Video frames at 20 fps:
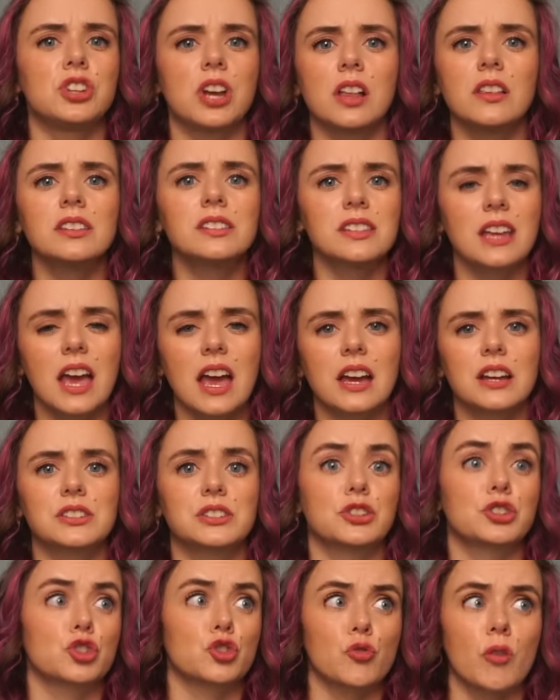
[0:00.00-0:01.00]
jealous
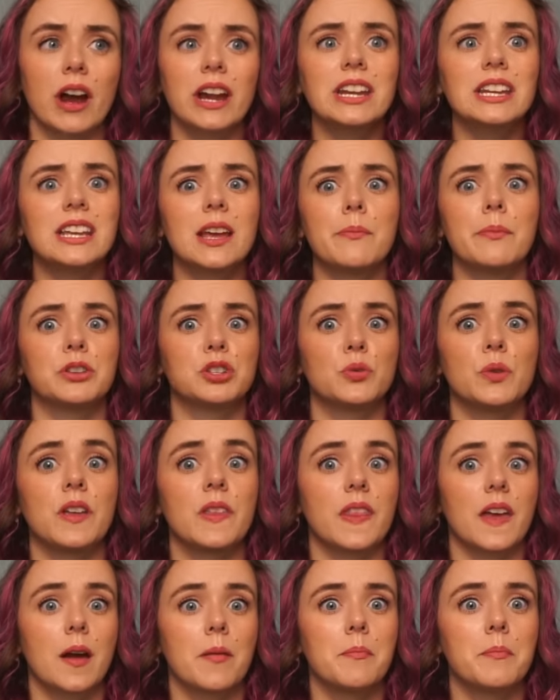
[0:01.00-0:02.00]
ex trying to get
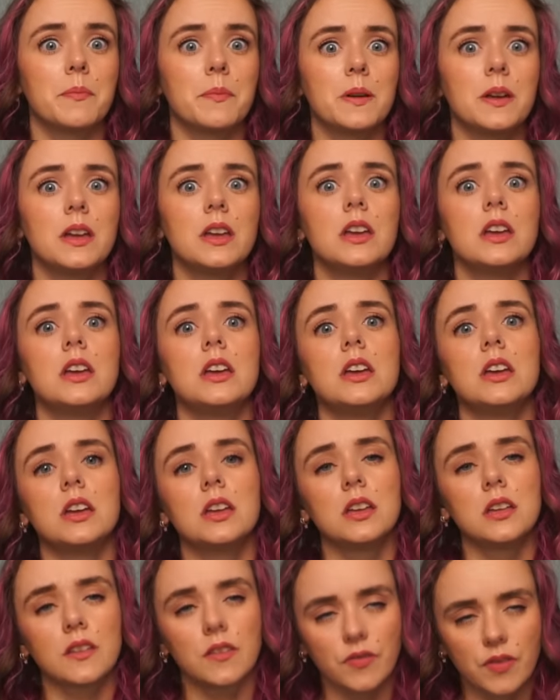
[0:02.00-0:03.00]
between them.
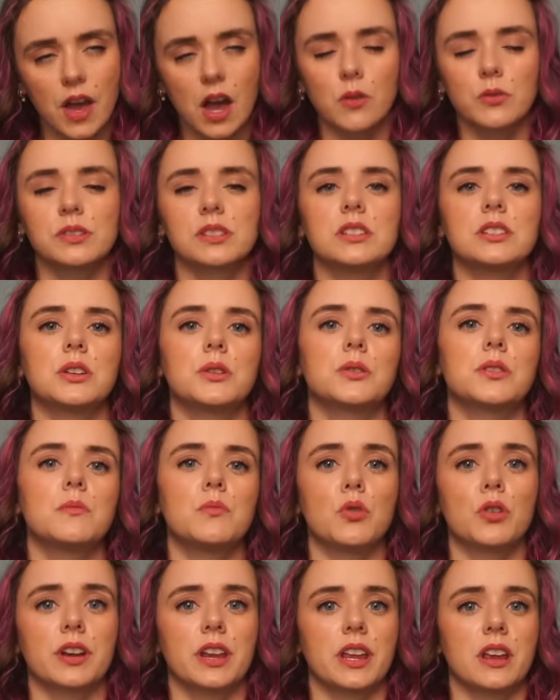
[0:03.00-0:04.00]
That was until the
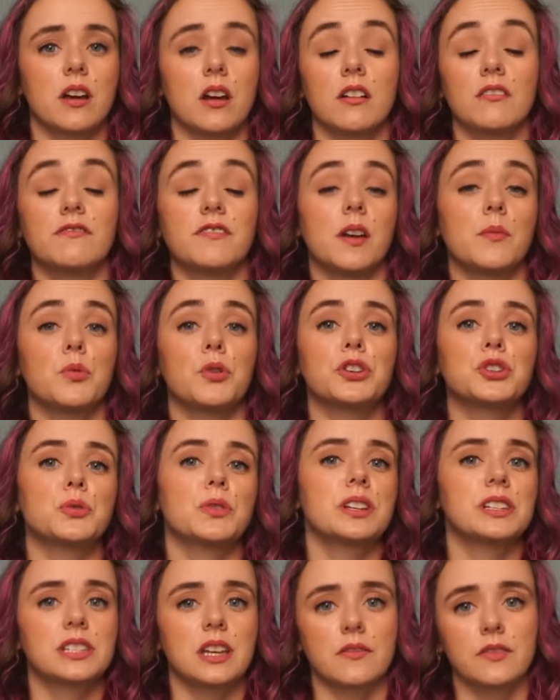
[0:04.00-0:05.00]
morning of February
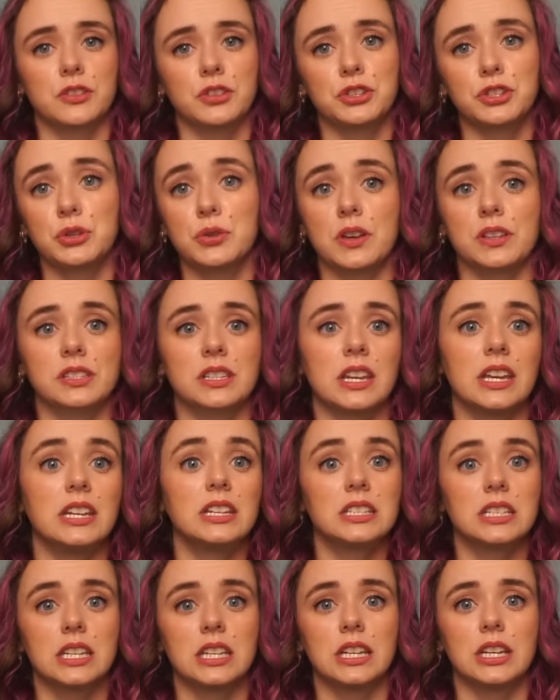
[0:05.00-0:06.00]
twenty-seventh, two thousand
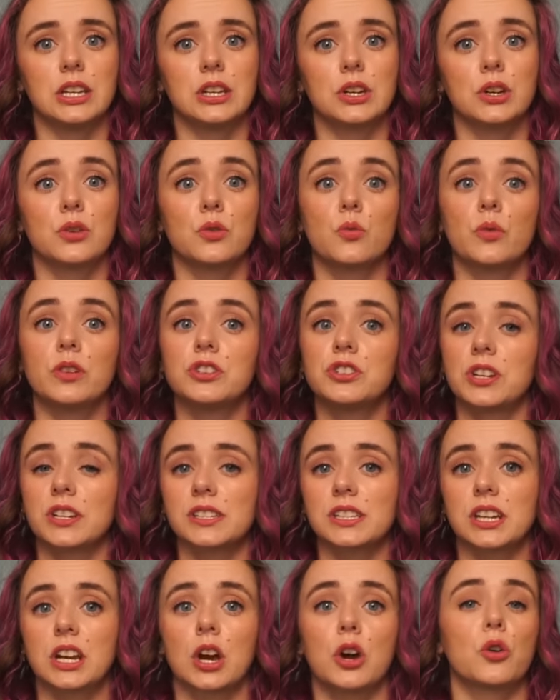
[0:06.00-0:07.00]
eighteen, when
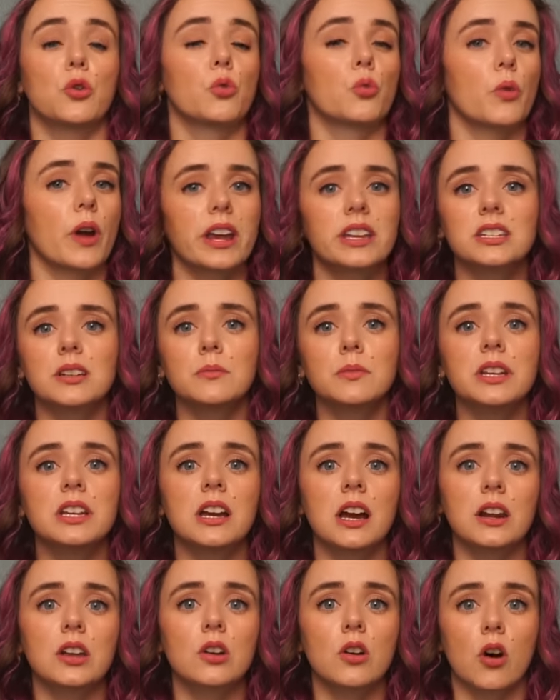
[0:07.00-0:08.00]
Jessica randomly
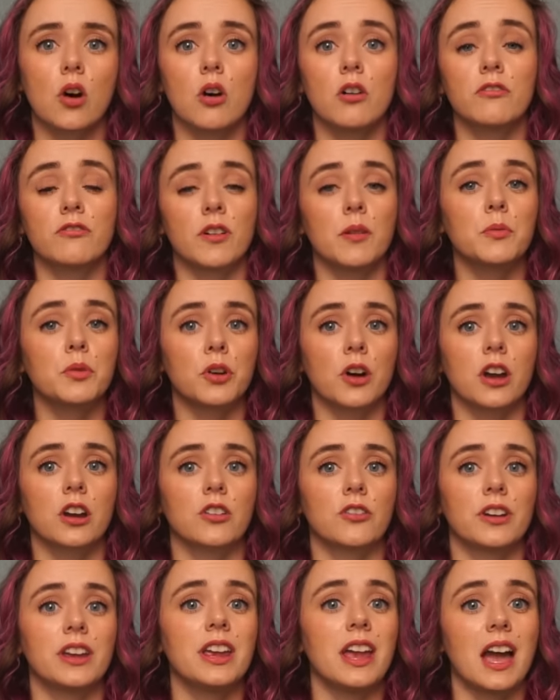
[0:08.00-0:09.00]
got a call from
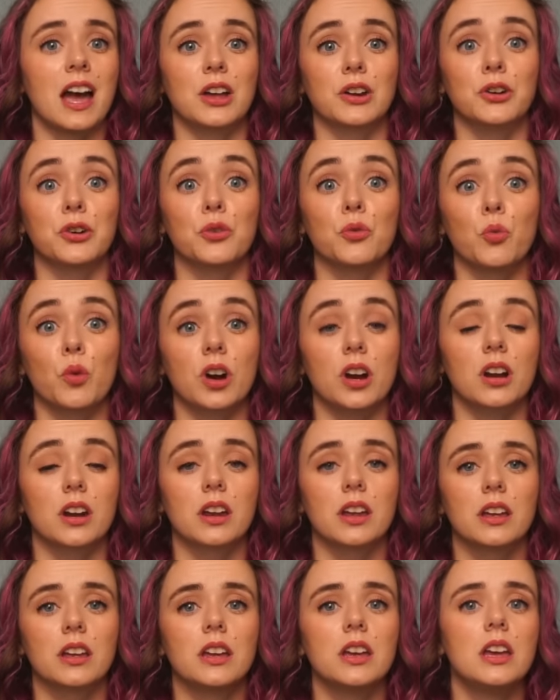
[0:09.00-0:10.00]
Gregory at her
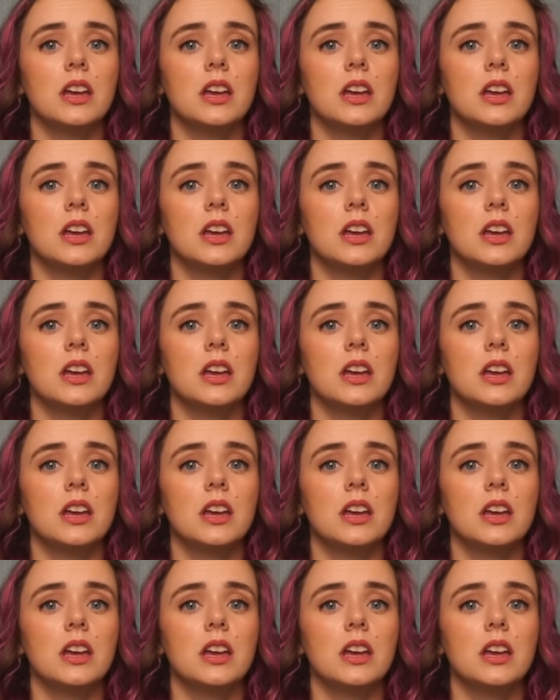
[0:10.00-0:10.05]
work.